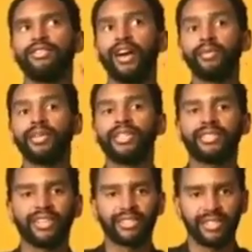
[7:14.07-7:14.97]
doubly
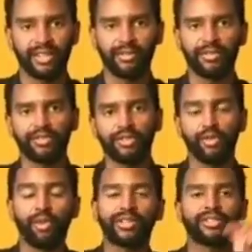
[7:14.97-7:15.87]
sensitive
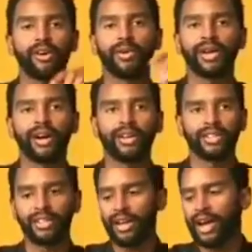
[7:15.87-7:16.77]
to what's going
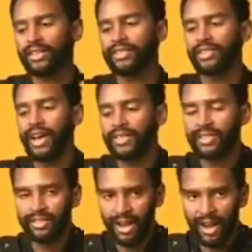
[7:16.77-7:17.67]
on at
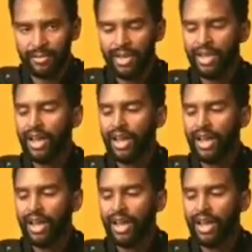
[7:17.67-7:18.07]
the time.